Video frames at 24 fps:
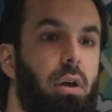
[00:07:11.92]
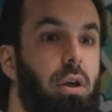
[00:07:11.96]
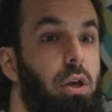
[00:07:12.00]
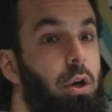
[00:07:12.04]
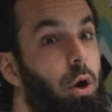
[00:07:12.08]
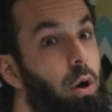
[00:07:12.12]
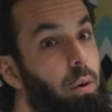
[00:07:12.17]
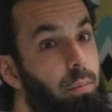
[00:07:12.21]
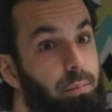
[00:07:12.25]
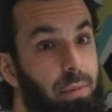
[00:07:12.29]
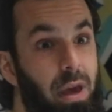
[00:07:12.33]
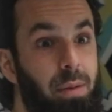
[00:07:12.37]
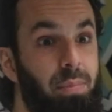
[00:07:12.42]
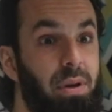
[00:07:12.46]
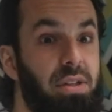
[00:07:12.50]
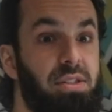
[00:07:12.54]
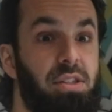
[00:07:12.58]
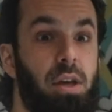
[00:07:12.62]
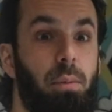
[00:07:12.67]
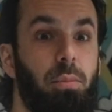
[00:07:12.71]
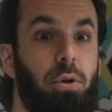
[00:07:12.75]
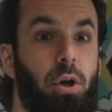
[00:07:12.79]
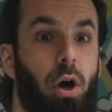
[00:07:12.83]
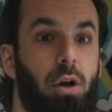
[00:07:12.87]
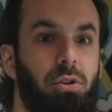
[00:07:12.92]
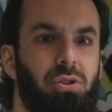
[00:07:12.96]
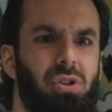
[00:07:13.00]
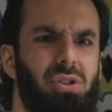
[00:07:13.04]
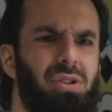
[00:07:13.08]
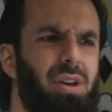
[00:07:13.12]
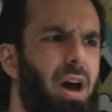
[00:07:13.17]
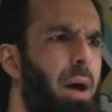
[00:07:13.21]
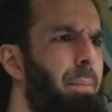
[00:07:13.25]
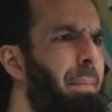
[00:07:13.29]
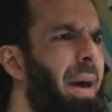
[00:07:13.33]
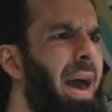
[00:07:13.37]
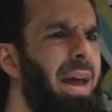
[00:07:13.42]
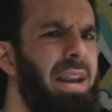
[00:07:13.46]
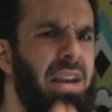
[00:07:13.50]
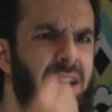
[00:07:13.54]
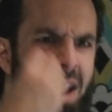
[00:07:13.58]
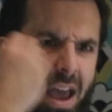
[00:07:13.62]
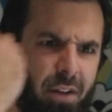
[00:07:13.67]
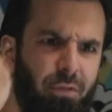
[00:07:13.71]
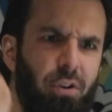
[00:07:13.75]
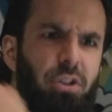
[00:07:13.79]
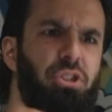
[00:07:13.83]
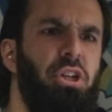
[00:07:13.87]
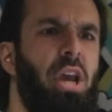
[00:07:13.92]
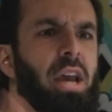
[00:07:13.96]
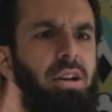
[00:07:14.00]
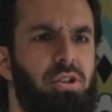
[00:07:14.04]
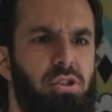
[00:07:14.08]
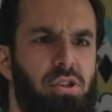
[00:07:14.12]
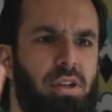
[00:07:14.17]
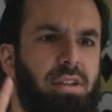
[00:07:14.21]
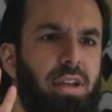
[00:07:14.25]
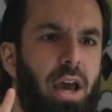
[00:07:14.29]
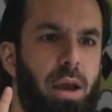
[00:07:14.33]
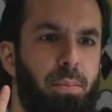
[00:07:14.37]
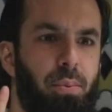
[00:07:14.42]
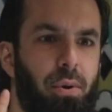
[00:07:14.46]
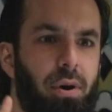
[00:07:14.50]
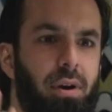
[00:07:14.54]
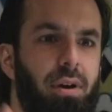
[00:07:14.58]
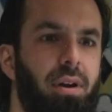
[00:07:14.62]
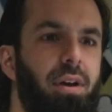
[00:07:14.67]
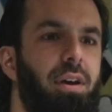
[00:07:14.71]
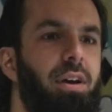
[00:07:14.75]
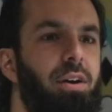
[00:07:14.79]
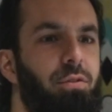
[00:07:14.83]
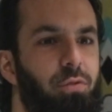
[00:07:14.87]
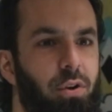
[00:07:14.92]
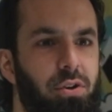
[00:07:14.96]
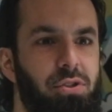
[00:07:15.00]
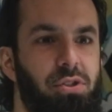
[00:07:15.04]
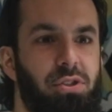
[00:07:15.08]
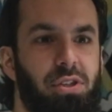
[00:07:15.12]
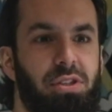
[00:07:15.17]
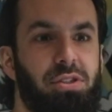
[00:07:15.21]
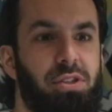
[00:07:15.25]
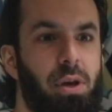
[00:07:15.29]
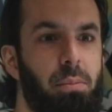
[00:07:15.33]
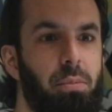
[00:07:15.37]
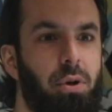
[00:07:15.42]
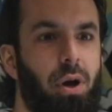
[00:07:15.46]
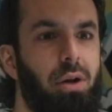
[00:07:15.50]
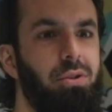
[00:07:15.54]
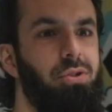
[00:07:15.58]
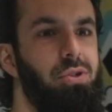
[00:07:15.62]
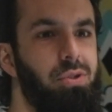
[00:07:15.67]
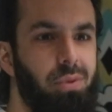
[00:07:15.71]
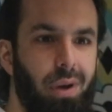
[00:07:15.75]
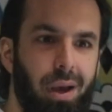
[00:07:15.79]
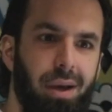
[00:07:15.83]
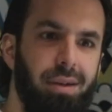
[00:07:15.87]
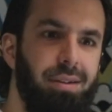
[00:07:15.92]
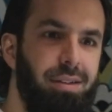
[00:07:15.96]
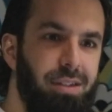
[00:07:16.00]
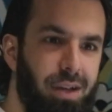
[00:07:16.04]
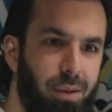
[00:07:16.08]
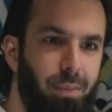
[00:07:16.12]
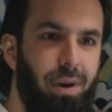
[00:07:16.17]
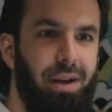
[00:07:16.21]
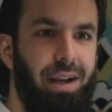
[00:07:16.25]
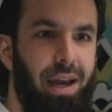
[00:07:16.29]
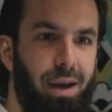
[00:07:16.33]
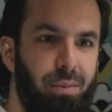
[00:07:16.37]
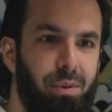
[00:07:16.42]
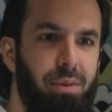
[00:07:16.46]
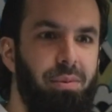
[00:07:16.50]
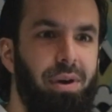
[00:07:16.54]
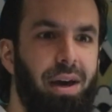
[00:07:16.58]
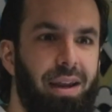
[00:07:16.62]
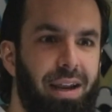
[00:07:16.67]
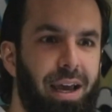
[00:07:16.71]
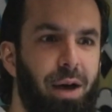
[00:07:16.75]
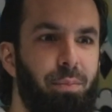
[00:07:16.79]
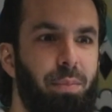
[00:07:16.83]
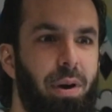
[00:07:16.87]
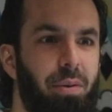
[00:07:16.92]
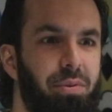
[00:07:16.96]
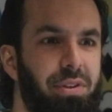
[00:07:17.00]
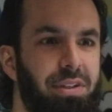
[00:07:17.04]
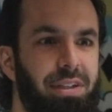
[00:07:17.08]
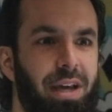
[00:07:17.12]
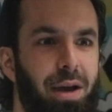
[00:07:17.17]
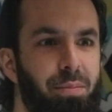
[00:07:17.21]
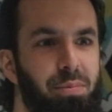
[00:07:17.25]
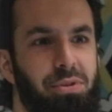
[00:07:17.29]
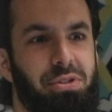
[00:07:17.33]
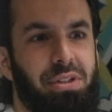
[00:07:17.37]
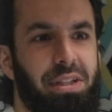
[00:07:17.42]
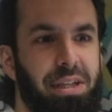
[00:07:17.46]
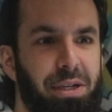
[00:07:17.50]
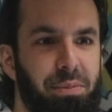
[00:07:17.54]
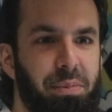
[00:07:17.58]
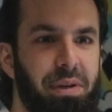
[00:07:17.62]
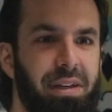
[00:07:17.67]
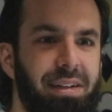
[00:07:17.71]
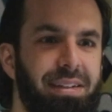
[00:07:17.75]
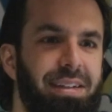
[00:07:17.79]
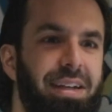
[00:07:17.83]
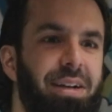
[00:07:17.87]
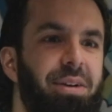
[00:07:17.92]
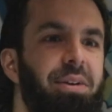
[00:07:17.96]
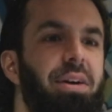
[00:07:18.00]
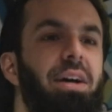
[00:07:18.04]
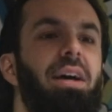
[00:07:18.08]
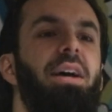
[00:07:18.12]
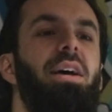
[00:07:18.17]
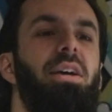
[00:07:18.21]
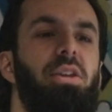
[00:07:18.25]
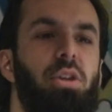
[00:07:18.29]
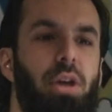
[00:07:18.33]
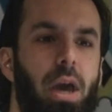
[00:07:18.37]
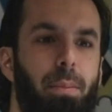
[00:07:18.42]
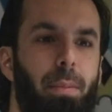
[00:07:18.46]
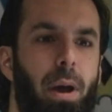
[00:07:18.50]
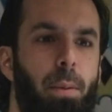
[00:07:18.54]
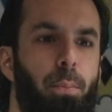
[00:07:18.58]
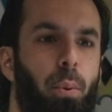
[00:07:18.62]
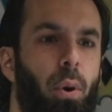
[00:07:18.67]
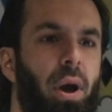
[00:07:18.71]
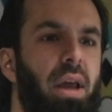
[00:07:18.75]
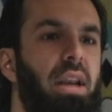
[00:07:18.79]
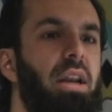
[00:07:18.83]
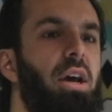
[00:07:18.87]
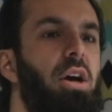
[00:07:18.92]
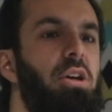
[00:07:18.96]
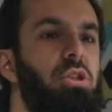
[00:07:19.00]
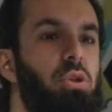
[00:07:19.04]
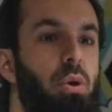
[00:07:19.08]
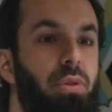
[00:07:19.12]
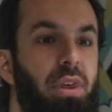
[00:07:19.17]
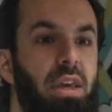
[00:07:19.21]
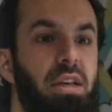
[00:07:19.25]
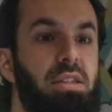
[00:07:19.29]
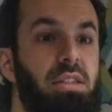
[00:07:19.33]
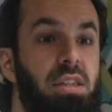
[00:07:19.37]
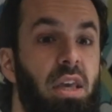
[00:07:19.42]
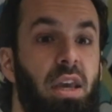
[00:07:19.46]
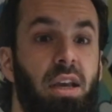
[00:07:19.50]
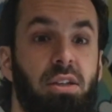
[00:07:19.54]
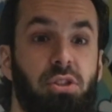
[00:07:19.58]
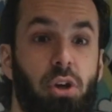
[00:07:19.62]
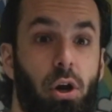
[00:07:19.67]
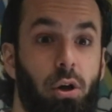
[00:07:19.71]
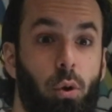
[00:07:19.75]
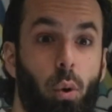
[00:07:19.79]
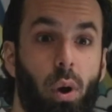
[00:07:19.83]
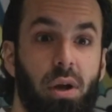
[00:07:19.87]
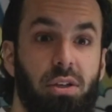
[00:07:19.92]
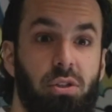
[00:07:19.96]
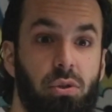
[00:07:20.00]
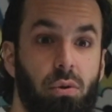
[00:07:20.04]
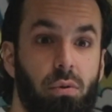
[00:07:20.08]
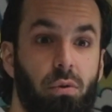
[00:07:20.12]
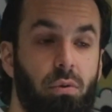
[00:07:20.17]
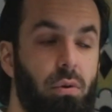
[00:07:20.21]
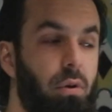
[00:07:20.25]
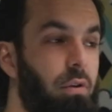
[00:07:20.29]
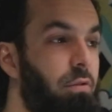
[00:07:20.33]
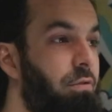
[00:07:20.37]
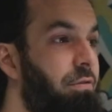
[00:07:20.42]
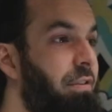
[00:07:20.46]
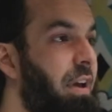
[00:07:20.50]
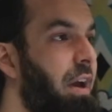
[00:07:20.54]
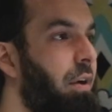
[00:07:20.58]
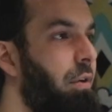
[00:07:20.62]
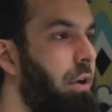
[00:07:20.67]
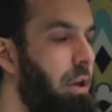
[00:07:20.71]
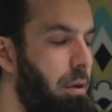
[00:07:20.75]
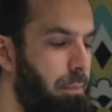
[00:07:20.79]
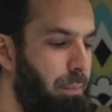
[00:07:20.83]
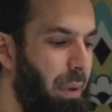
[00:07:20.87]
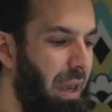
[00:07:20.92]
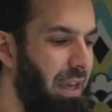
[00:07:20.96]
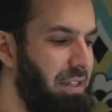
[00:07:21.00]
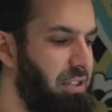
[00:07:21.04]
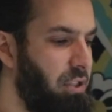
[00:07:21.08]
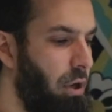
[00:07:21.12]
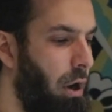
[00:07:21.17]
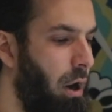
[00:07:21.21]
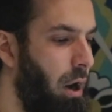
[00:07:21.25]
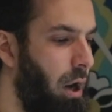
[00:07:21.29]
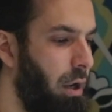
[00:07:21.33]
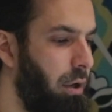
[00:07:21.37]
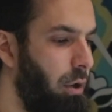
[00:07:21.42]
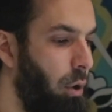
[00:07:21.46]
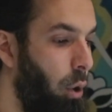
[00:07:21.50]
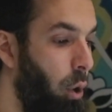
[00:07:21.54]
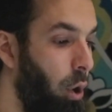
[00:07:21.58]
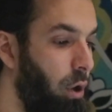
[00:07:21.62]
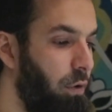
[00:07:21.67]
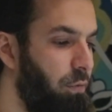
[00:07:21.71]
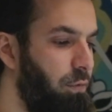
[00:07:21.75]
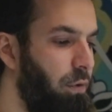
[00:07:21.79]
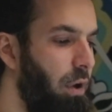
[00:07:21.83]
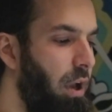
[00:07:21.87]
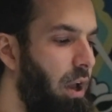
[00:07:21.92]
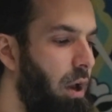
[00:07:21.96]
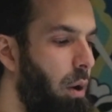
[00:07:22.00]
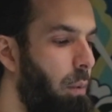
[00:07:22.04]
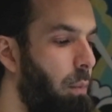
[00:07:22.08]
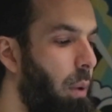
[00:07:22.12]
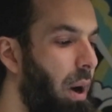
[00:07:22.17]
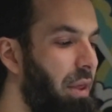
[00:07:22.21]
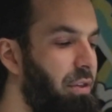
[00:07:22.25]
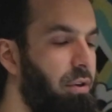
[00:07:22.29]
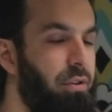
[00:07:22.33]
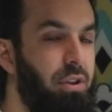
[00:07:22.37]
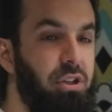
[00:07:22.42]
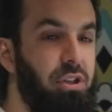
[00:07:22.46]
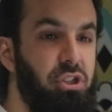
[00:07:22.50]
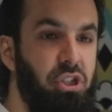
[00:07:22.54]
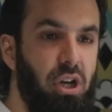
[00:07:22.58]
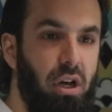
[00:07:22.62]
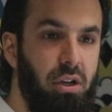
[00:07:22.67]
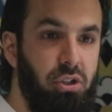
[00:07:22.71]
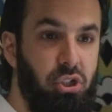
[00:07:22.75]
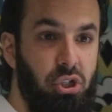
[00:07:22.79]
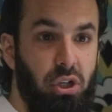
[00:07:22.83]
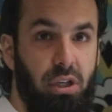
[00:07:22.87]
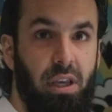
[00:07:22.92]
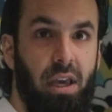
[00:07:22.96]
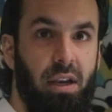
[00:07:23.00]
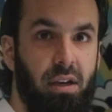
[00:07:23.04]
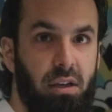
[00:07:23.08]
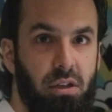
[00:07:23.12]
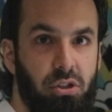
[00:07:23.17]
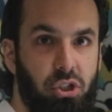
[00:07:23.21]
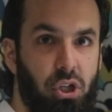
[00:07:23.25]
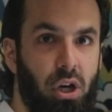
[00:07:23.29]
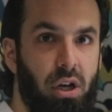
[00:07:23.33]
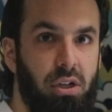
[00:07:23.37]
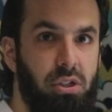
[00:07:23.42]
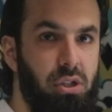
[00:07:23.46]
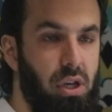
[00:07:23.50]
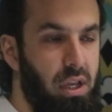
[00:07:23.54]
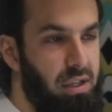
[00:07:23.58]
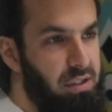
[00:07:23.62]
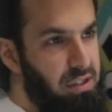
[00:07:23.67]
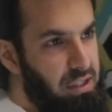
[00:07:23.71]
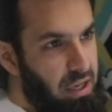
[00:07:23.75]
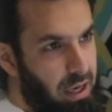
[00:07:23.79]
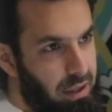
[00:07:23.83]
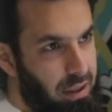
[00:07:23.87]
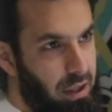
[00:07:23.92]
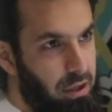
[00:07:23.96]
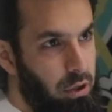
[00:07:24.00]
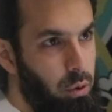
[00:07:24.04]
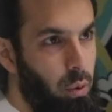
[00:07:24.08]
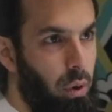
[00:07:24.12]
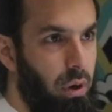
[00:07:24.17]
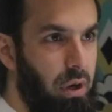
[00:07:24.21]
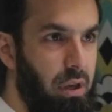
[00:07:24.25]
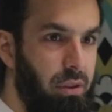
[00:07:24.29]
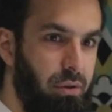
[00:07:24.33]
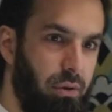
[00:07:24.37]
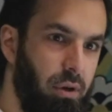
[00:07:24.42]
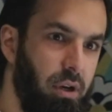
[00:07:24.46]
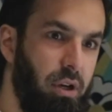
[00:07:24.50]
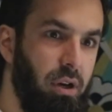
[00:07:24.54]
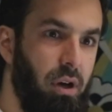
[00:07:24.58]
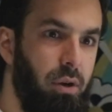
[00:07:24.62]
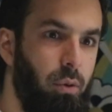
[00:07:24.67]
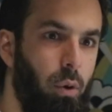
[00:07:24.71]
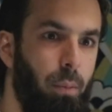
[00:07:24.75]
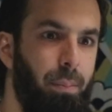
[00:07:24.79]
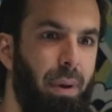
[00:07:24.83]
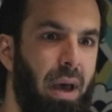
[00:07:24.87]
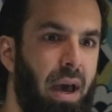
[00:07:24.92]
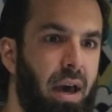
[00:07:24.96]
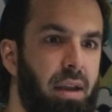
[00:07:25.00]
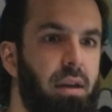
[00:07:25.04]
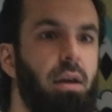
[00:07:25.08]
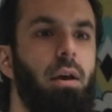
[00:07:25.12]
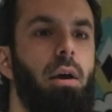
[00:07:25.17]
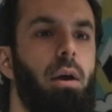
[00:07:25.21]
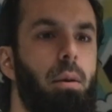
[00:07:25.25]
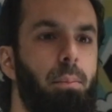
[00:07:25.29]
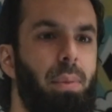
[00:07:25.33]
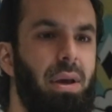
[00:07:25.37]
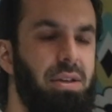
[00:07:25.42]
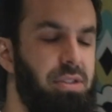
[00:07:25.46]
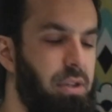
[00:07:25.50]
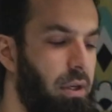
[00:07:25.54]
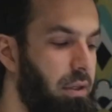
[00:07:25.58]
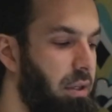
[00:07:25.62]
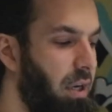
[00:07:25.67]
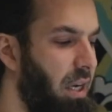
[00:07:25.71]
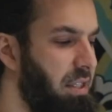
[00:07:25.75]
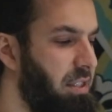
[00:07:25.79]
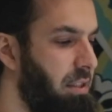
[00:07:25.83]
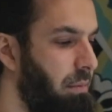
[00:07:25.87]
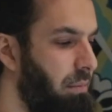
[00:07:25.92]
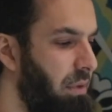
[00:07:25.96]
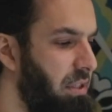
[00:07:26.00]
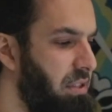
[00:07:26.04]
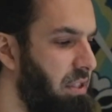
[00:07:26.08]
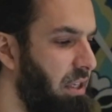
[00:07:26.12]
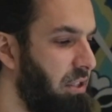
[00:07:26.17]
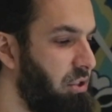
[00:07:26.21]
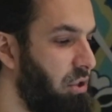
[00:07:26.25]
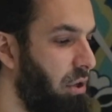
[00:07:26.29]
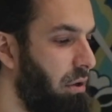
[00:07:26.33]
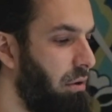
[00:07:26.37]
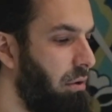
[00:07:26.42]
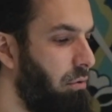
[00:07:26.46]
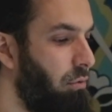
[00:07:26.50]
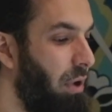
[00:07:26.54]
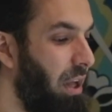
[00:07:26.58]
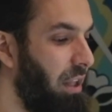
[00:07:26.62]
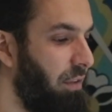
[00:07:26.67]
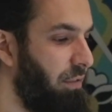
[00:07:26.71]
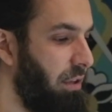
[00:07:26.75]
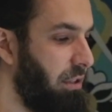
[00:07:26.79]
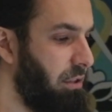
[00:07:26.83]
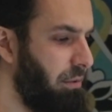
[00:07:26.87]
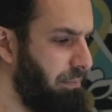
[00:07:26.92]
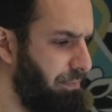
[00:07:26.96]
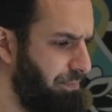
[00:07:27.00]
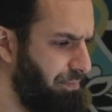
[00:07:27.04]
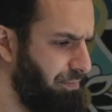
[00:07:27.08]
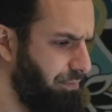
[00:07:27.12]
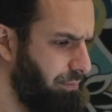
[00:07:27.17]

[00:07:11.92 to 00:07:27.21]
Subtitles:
You know, maybe in some cultures, a man never changes a diaper. Versus in some cultures, oh, come on, Habib, you got to help out with the diapers a little bit, you know? You get my point. So these things are going to vary based on urf, whether the judge can judge and say that you are either a good or bad based on custom. These things are relevant.